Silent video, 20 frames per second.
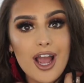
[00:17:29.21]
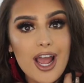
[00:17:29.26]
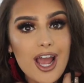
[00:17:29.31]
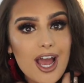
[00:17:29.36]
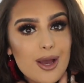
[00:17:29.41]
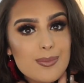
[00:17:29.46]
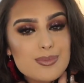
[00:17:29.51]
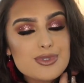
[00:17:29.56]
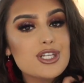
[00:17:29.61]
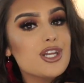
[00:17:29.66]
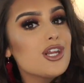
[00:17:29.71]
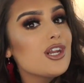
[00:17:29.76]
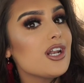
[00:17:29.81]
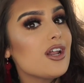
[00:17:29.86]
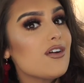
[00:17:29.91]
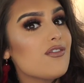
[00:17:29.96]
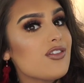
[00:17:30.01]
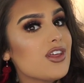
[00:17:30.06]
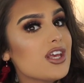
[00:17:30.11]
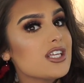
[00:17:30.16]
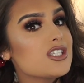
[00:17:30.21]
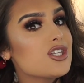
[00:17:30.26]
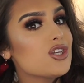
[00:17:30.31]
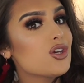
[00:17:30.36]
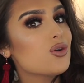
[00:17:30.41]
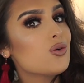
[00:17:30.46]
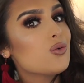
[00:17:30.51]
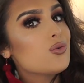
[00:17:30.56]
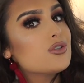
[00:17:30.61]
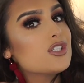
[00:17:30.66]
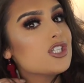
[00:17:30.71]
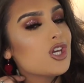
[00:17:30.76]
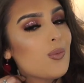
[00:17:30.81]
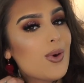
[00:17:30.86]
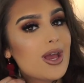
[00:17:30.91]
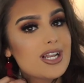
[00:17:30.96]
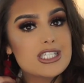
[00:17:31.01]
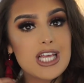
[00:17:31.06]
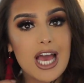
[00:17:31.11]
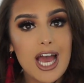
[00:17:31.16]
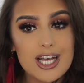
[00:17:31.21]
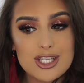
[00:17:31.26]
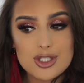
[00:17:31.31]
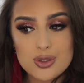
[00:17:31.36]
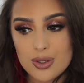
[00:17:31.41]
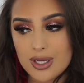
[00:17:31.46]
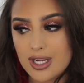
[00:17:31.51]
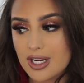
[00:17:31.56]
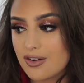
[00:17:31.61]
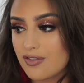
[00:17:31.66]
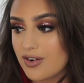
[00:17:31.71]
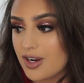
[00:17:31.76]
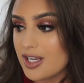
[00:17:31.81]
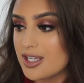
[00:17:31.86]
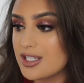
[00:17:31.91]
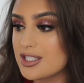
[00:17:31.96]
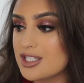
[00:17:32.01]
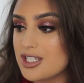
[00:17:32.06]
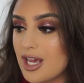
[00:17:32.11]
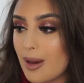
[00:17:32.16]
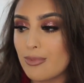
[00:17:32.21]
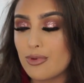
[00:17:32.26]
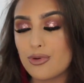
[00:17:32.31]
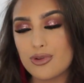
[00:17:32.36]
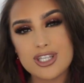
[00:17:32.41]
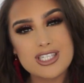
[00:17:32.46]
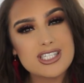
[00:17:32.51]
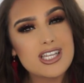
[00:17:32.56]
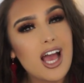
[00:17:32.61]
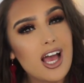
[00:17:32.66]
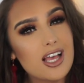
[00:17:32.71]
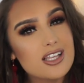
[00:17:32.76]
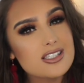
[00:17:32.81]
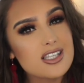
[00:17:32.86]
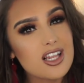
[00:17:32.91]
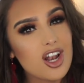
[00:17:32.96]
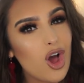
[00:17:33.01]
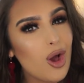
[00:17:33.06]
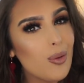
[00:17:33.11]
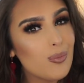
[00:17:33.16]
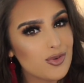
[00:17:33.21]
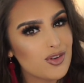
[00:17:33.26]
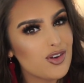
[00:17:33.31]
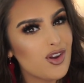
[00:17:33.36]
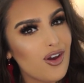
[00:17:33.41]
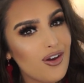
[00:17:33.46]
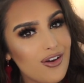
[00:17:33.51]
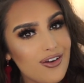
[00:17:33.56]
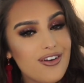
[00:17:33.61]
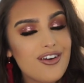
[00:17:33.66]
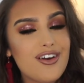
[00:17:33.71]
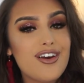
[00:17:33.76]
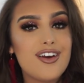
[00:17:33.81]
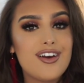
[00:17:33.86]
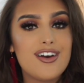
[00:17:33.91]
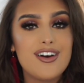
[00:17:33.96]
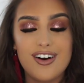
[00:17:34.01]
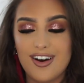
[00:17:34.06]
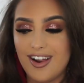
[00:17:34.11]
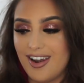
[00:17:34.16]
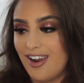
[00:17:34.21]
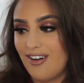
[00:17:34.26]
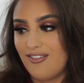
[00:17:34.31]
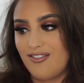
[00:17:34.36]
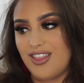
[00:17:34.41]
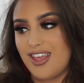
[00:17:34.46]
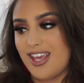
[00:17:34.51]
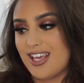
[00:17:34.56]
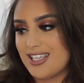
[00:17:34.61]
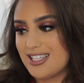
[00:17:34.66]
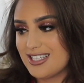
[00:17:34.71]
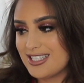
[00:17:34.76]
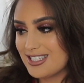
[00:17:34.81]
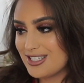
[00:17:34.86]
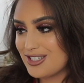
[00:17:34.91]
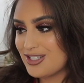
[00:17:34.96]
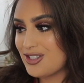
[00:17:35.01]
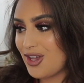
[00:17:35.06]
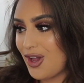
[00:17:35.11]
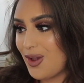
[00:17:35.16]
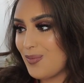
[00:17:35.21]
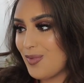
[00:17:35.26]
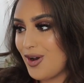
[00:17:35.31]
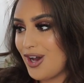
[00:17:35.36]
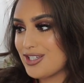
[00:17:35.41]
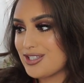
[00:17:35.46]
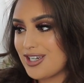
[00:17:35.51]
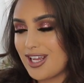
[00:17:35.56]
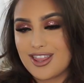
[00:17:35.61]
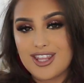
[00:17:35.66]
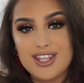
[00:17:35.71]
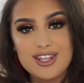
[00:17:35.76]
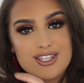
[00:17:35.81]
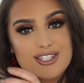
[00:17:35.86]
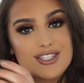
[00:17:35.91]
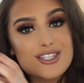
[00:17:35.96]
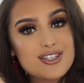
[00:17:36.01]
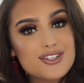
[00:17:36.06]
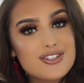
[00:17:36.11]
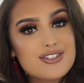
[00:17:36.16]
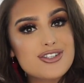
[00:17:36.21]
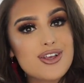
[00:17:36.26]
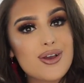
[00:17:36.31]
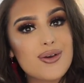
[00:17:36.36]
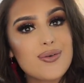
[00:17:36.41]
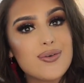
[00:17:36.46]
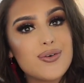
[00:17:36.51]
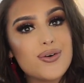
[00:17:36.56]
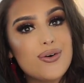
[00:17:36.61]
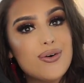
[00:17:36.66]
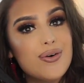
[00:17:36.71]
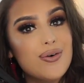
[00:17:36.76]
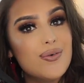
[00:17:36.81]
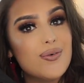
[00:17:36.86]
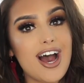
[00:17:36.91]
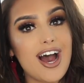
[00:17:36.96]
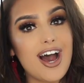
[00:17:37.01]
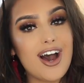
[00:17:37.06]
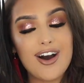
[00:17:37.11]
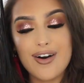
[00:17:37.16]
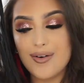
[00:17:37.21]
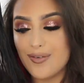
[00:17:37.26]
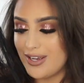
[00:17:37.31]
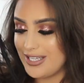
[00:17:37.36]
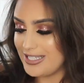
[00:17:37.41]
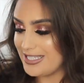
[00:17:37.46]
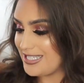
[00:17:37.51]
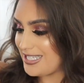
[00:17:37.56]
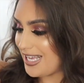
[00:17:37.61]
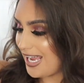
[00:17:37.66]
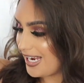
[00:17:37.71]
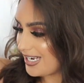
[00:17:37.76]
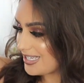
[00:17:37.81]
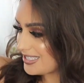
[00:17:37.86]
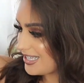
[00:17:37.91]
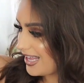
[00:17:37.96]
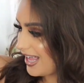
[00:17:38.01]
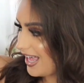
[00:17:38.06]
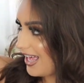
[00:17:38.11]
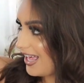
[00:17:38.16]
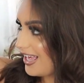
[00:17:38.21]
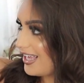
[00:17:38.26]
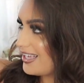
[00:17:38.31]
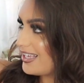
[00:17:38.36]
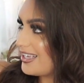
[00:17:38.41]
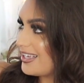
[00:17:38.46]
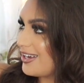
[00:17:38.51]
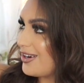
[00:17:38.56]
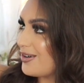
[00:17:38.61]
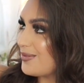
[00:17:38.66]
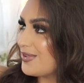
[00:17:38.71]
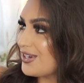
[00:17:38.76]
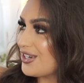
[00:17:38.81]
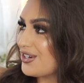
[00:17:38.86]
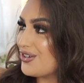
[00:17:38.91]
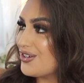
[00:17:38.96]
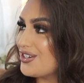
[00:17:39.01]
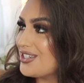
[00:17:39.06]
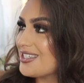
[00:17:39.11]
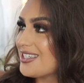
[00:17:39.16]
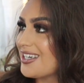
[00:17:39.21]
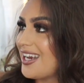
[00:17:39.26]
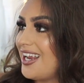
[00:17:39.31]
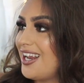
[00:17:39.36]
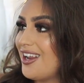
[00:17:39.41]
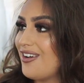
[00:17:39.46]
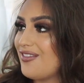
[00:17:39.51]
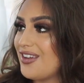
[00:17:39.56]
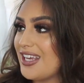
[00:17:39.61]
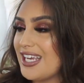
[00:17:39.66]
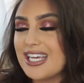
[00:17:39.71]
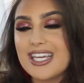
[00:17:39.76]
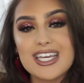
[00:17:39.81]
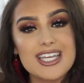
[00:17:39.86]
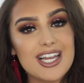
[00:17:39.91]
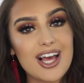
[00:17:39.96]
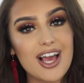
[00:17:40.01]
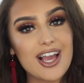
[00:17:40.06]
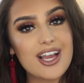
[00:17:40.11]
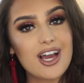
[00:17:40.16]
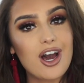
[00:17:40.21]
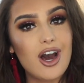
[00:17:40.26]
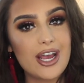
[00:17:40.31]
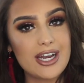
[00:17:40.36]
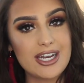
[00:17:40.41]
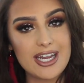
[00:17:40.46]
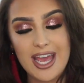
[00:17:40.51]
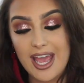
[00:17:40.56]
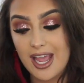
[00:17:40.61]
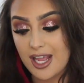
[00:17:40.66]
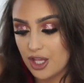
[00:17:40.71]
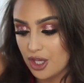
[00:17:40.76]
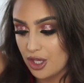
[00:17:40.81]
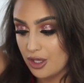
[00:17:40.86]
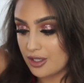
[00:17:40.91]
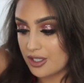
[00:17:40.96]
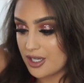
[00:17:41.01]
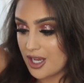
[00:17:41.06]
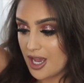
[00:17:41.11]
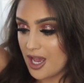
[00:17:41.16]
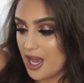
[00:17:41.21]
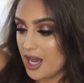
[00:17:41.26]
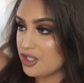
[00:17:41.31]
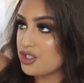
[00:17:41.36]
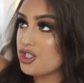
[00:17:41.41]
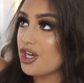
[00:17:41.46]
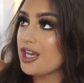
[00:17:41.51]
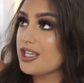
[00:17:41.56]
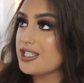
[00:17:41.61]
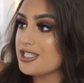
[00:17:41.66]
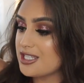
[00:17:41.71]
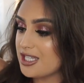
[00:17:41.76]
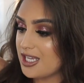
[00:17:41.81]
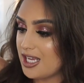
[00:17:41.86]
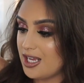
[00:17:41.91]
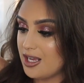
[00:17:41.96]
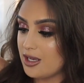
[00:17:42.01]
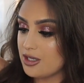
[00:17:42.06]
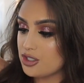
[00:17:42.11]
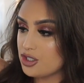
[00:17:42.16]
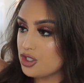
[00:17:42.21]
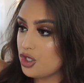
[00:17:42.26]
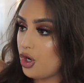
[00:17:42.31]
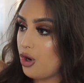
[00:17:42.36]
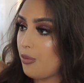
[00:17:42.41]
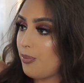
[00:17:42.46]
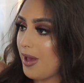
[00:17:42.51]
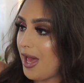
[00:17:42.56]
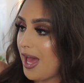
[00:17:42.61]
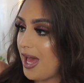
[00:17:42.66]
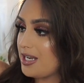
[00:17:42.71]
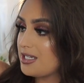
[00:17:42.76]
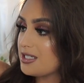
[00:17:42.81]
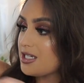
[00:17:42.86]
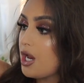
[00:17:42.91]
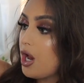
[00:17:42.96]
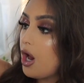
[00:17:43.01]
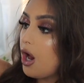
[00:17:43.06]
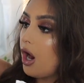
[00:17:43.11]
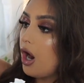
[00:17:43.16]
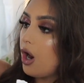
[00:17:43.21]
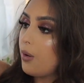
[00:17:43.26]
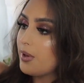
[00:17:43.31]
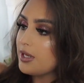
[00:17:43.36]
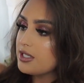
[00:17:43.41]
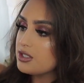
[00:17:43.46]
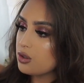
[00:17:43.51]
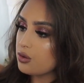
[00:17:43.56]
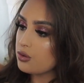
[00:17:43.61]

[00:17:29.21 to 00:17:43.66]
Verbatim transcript: I absolutely love this. And you can also wear tassel earrings, double the tassel up, you know? I love this so much. I think this looks so cool. How insane is that? oh my god I love it like high neck you can adjust the top and oh it's